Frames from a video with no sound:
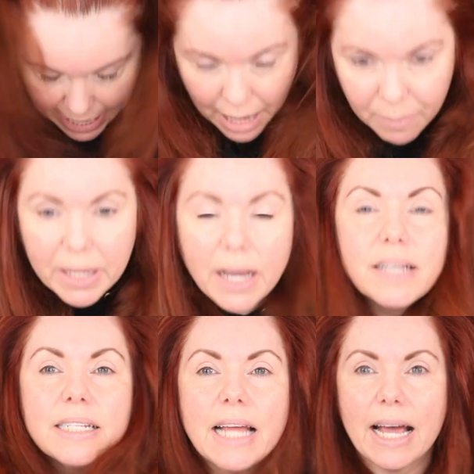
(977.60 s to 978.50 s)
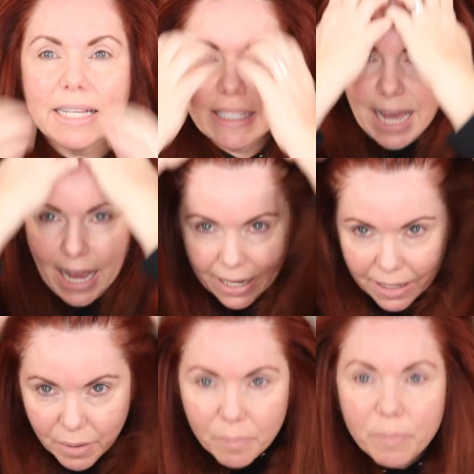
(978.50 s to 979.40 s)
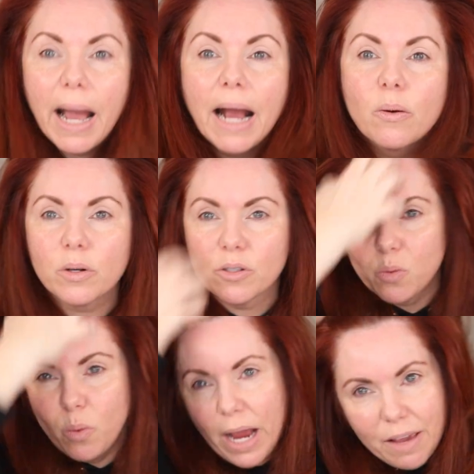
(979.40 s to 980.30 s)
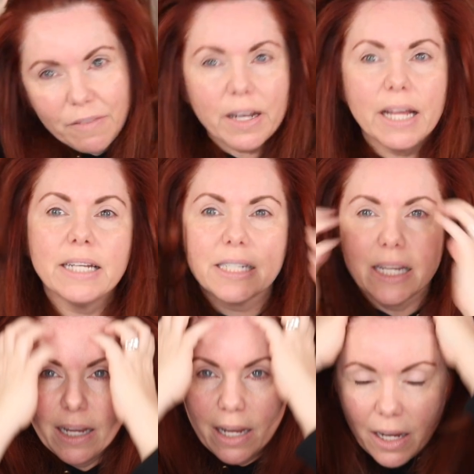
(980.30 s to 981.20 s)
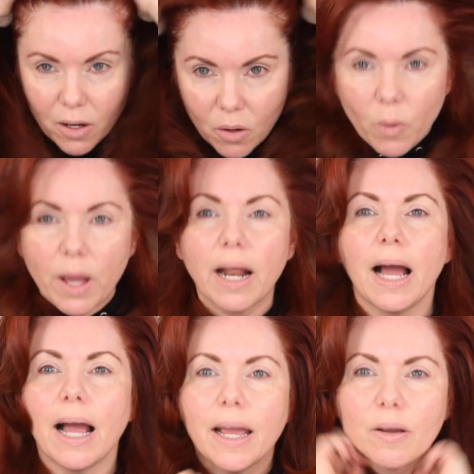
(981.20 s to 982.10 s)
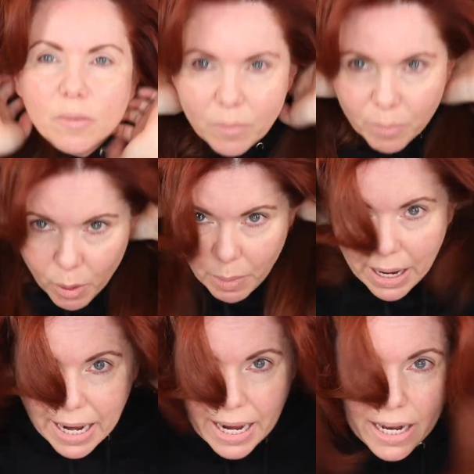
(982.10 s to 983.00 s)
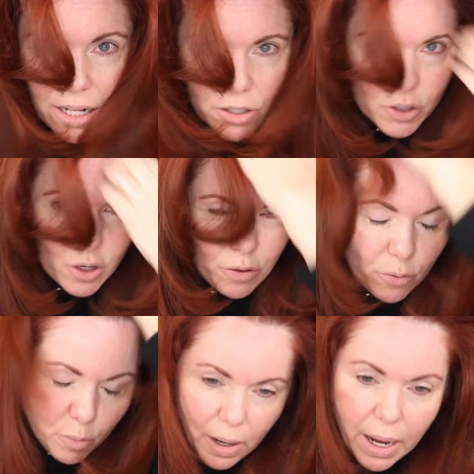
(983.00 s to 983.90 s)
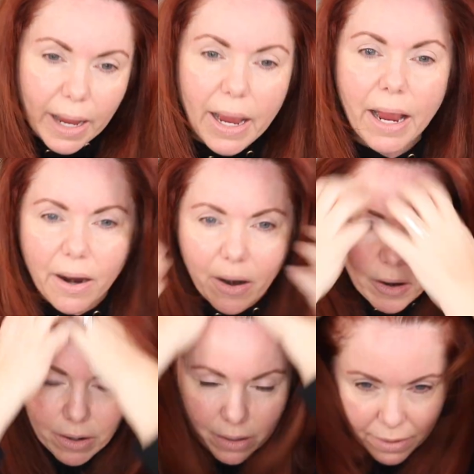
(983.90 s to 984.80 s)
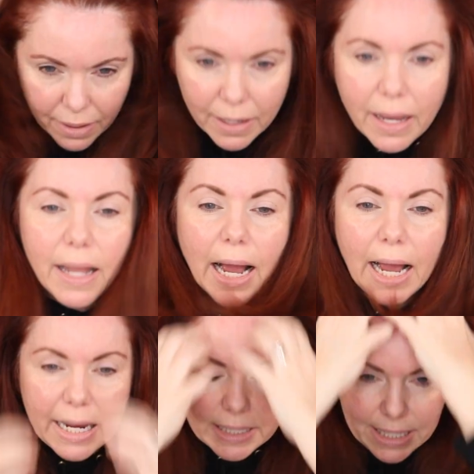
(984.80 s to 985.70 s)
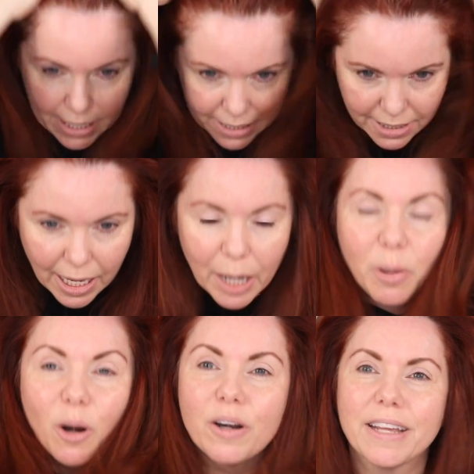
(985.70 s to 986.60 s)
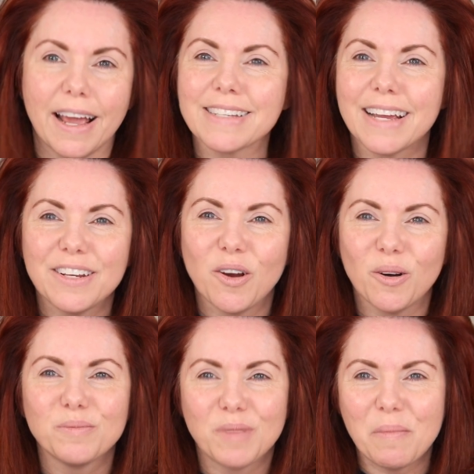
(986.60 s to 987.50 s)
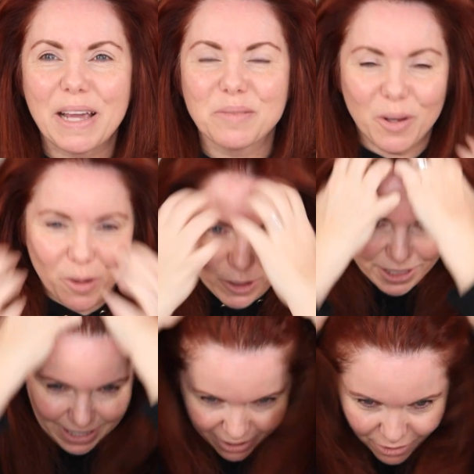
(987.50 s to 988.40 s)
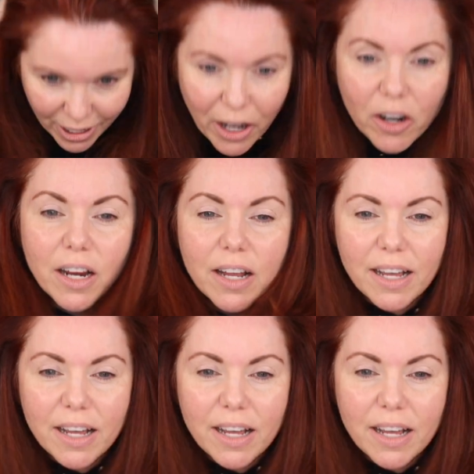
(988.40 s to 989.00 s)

And because it has that backwards wave in it, when I put my hands through my hair, and I tend to side part. Yes, I know that makes me old. I don't care.